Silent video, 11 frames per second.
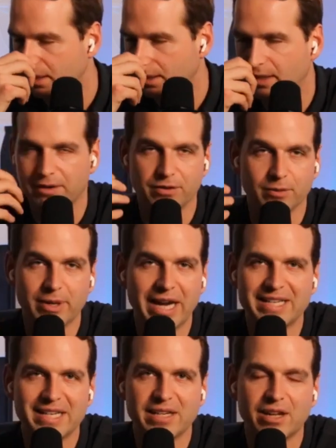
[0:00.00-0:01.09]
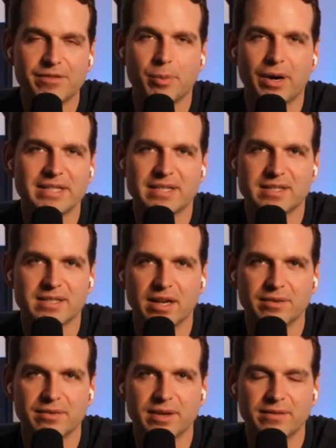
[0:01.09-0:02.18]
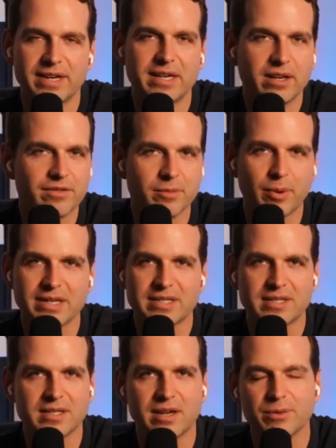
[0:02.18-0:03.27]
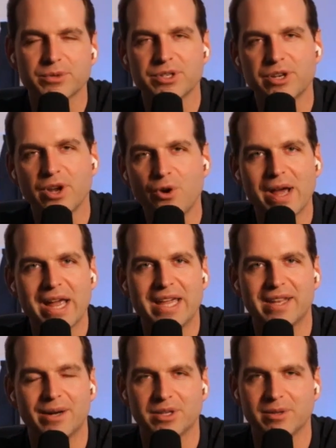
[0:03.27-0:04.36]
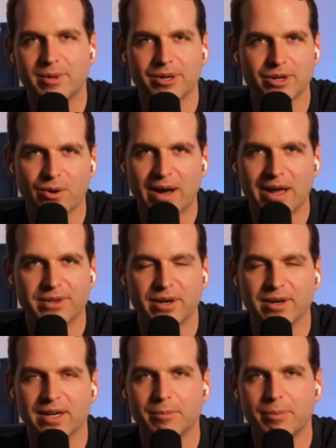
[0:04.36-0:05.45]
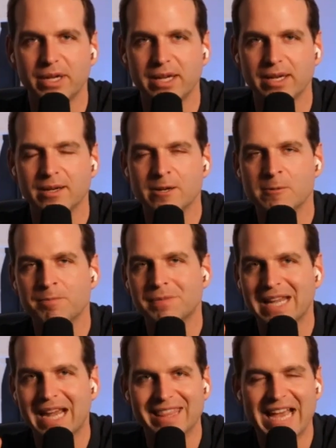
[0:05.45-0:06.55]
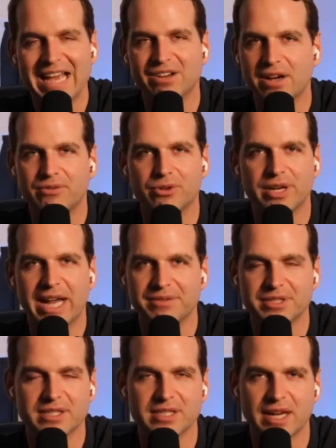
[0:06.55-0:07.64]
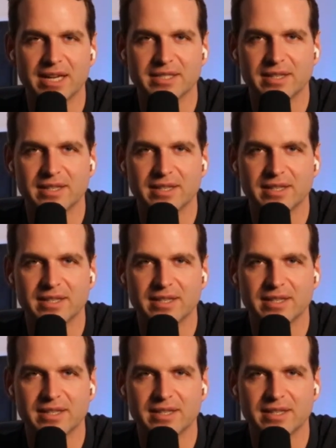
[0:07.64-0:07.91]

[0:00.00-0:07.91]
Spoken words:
And for me, I didn't love the process enough. And if I didn't love the process enough, there was no way that I was going to be able to go out there and compete at that level and have success.